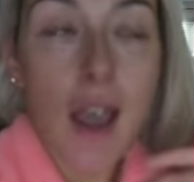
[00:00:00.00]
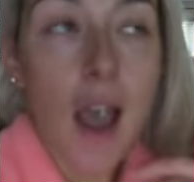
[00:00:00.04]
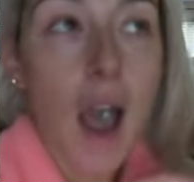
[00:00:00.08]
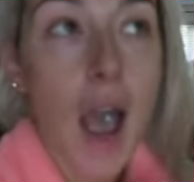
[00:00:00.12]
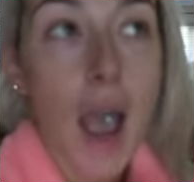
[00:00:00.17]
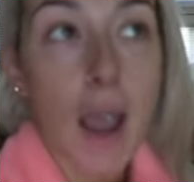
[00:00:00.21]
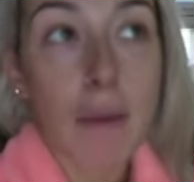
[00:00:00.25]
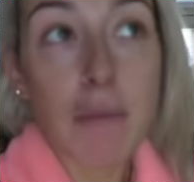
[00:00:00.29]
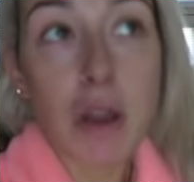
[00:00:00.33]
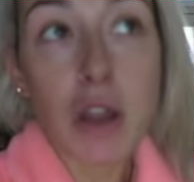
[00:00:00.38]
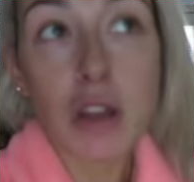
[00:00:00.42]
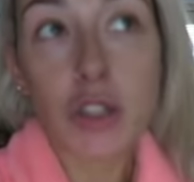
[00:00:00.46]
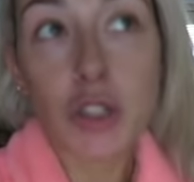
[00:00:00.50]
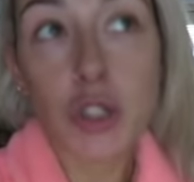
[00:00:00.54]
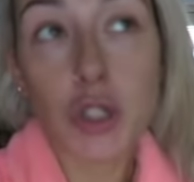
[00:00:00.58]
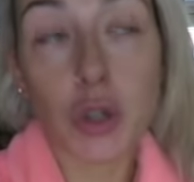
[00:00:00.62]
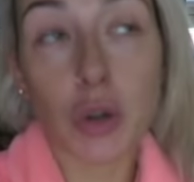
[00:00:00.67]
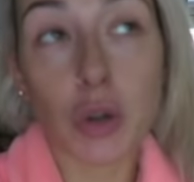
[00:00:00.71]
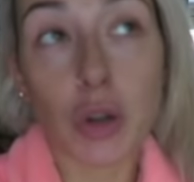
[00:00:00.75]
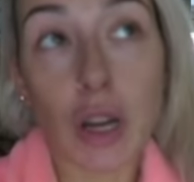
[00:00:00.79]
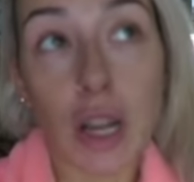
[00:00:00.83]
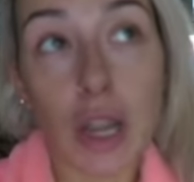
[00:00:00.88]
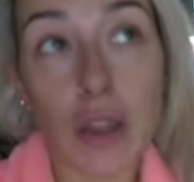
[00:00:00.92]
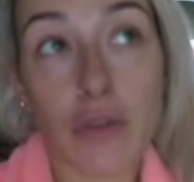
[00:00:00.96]
I'm not
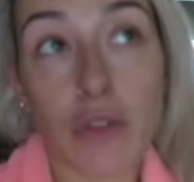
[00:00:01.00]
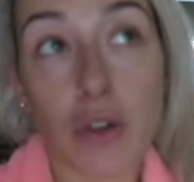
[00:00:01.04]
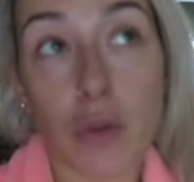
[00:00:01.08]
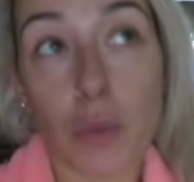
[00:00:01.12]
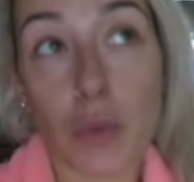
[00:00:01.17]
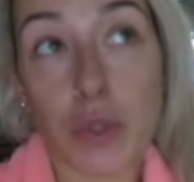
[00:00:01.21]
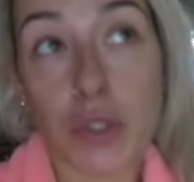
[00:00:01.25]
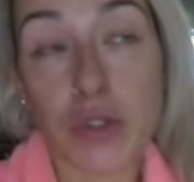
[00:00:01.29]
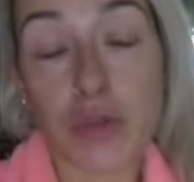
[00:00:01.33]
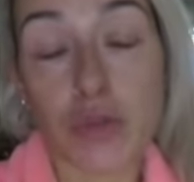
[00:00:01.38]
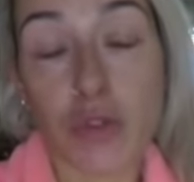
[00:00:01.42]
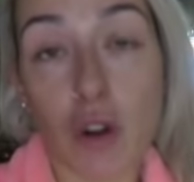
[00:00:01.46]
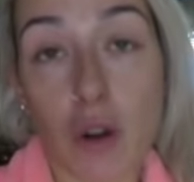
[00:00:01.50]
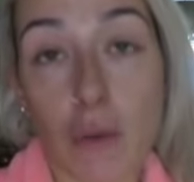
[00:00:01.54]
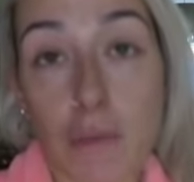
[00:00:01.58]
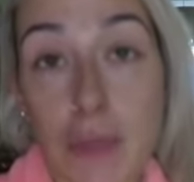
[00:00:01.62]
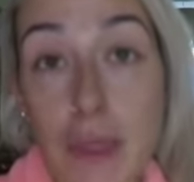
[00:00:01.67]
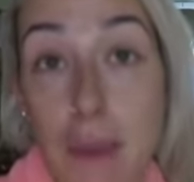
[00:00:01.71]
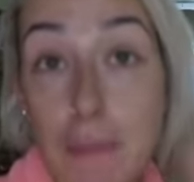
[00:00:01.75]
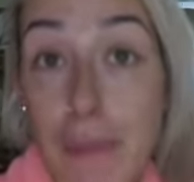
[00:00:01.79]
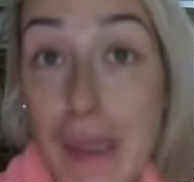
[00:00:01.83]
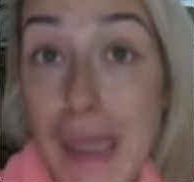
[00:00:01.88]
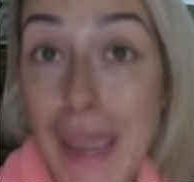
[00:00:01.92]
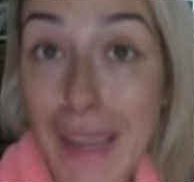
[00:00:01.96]
sure if it was from
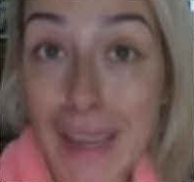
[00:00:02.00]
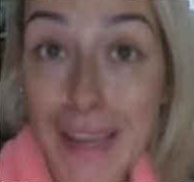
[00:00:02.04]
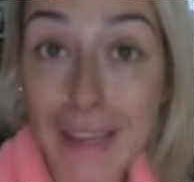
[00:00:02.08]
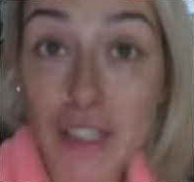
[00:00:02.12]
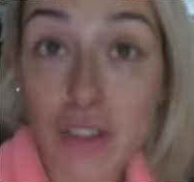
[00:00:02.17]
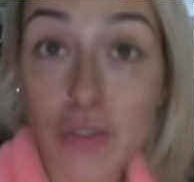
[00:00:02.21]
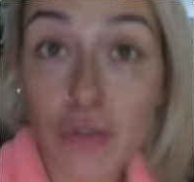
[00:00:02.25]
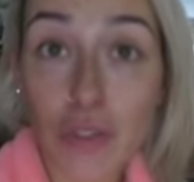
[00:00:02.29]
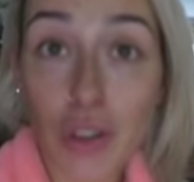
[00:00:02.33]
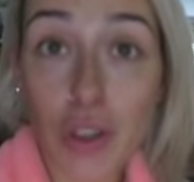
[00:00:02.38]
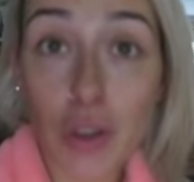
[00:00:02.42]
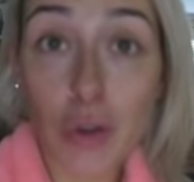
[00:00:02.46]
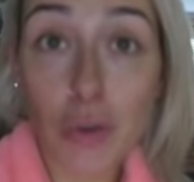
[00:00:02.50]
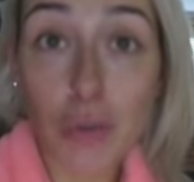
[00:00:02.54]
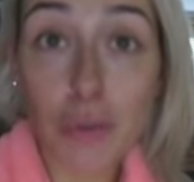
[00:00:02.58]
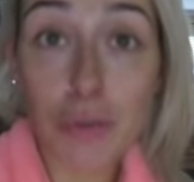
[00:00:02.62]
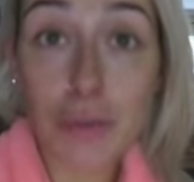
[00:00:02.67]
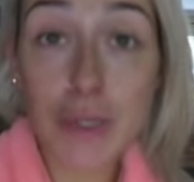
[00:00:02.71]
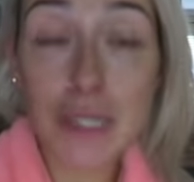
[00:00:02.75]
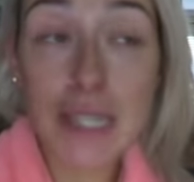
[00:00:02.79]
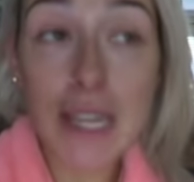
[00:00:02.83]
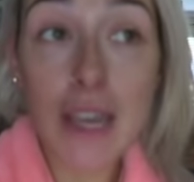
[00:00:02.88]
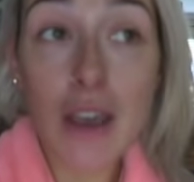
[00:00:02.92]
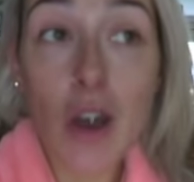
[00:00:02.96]
the paint
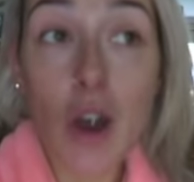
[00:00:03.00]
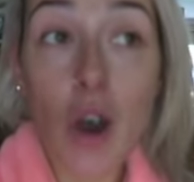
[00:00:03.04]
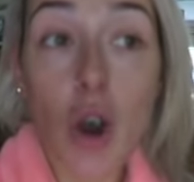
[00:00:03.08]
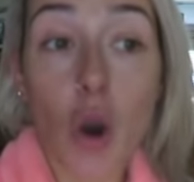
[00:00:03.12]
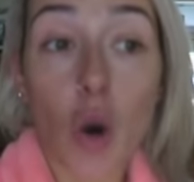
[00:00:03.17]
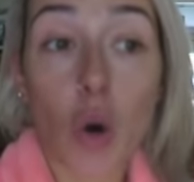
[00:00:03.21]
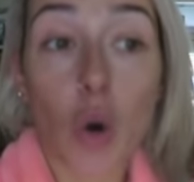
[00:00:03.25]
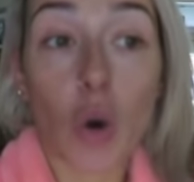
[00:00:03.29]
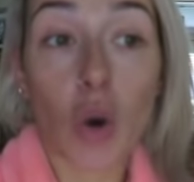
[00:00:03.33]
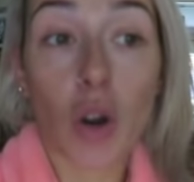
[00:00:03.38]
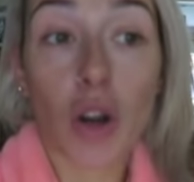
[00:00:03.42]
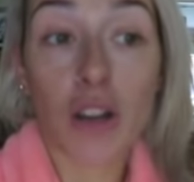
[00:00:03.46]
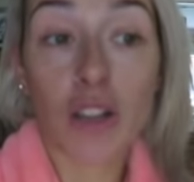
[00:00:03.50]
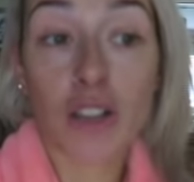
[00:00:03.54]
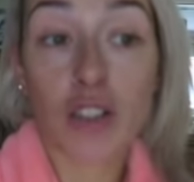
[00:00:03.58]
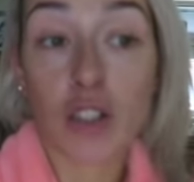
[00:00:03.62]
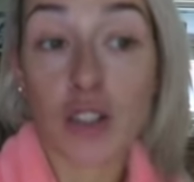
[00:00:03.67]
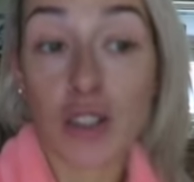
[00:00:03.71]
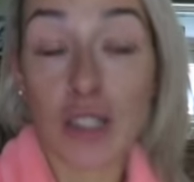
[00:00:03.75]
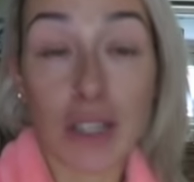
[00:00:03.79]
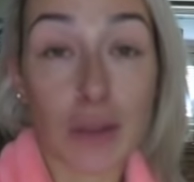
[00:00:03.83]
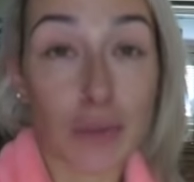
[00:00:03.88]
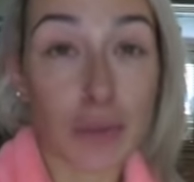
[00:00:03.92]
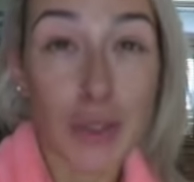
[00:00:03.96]
fumes or
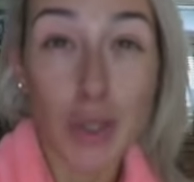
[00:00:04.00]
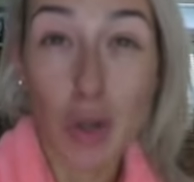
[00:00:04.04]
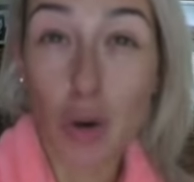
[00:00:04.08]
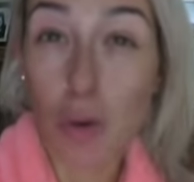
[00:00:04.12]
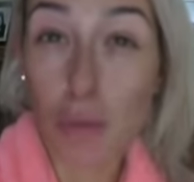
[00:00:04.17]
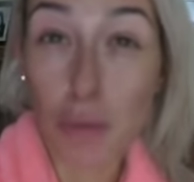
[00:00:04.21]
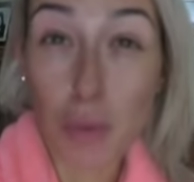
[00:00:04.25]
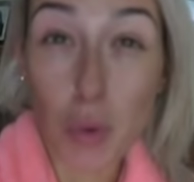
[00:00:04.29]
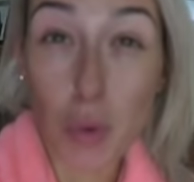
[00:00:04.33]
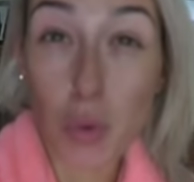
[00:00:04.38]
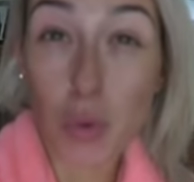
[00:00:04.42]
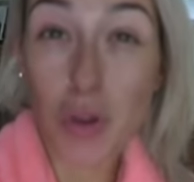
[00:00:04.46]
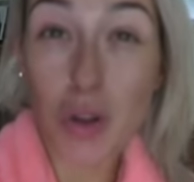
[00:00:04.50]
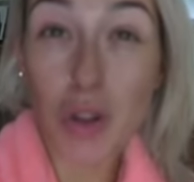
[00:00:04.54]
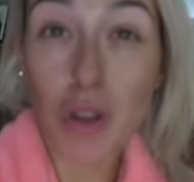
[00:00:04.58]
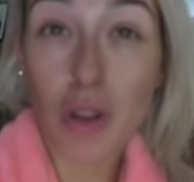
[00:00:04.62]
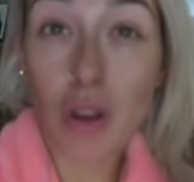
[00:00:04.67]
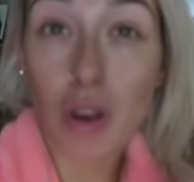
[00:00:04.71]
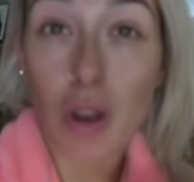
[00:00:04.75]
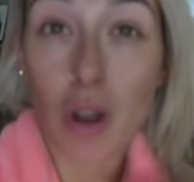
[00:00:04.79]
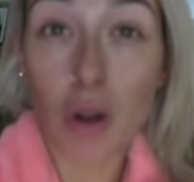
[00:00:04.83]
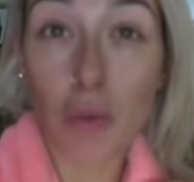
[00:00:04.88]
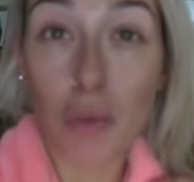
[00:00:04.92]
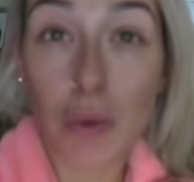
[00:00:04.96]
just it was
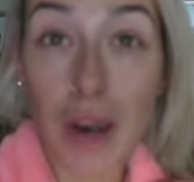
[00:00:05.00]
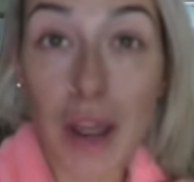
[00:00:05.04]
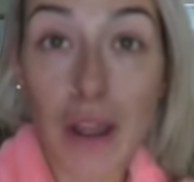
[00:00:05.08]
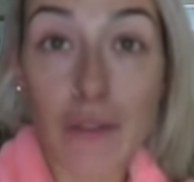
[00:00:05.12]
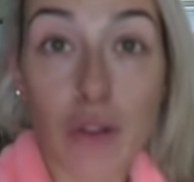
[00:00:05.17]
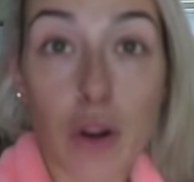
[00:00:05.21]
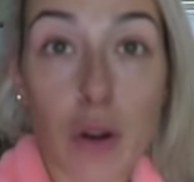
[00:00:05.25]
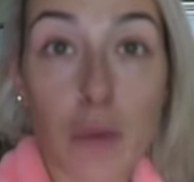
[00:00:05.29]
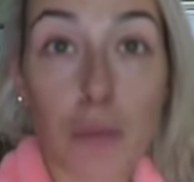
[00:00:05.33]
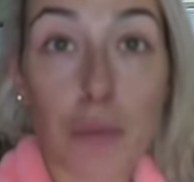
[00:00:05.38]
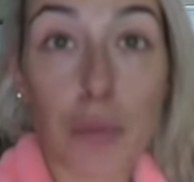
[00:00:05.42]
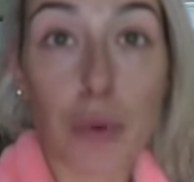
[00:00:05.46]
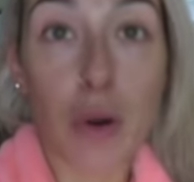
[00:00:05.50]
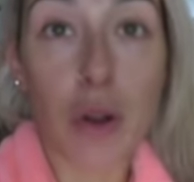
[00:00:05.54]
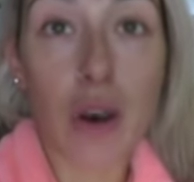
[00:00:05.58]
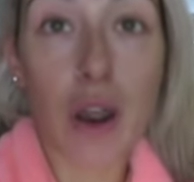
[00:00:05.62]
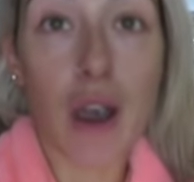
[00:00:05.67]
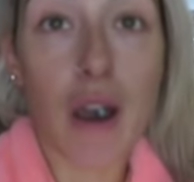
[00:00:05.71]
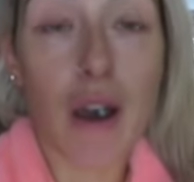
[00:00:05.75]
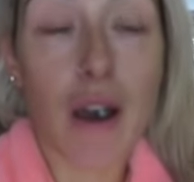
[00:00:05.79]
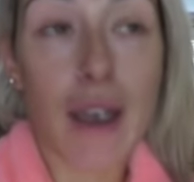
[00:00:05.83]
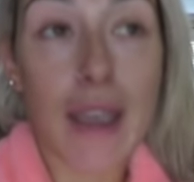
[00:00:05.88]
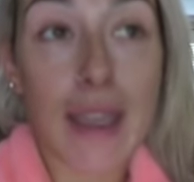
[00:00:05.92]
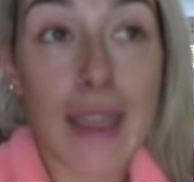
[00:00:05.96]
hormonal or whatever, but
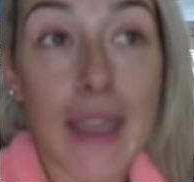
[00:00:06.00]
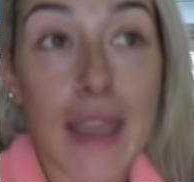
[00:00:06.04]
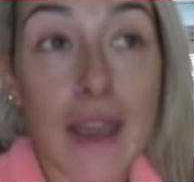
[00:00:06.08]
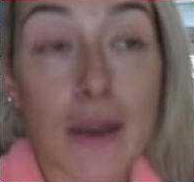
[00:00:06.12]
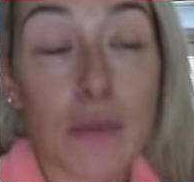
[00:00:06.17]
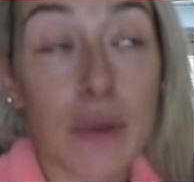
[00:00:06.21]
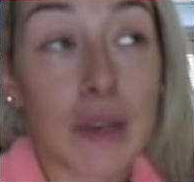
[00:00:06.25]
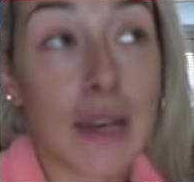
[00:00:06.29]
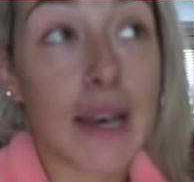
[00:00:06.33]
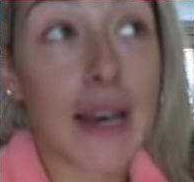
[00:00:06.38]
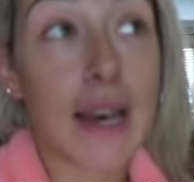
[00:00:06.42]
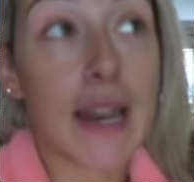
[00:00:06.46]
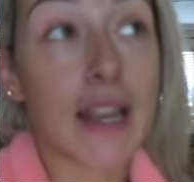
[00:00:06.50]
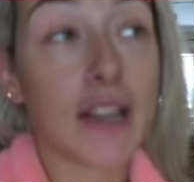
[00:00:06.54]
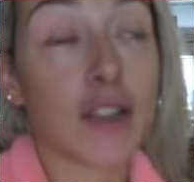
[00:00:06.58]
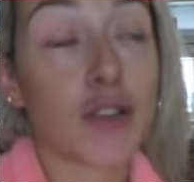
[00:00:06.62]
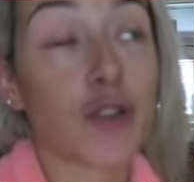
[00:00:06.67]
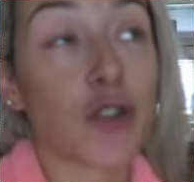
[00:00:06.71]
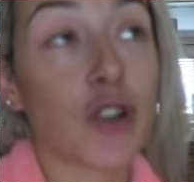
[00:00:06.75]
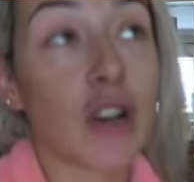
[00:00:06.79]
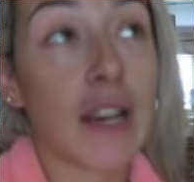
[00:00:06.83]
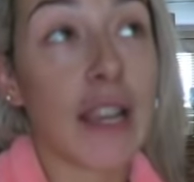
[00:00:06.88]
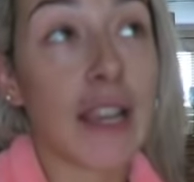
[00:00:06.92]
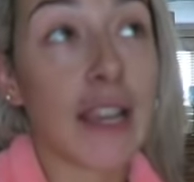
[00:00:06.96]
I
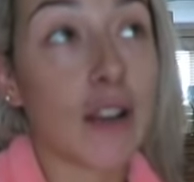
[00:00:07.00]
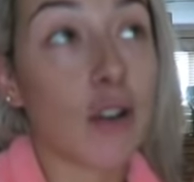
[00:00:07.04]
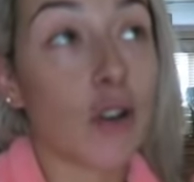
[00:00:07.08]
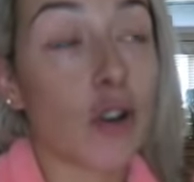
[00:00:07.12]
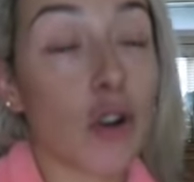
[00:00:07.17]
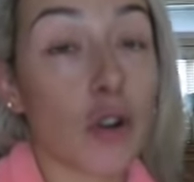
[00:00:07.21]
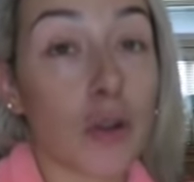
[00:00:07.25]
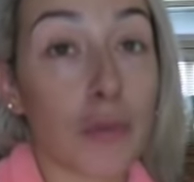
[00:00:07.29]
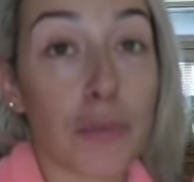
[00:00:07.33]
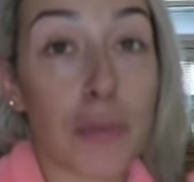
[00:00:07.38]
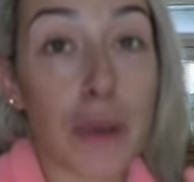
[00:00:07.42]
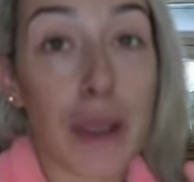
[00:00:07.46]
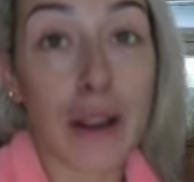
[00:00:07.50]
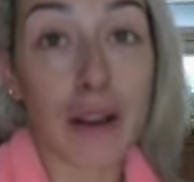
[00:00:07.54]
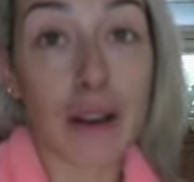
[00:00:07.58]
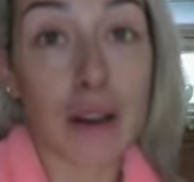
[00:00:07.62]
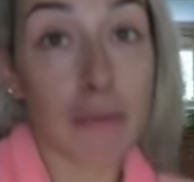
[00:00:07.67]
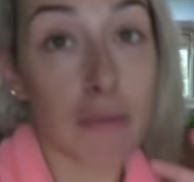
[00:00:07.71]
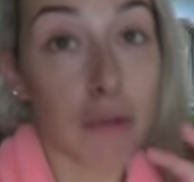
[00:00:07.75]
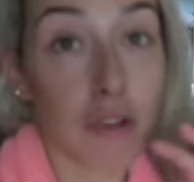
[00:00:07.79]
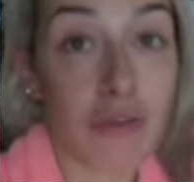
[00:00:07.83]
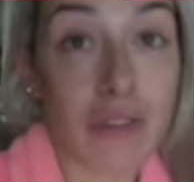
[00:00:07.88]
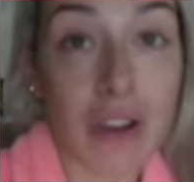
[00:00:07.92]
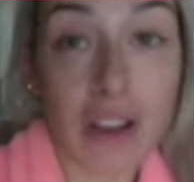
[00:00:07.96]
literally could barely
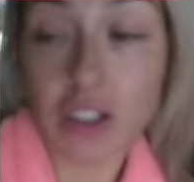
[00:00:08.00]
move.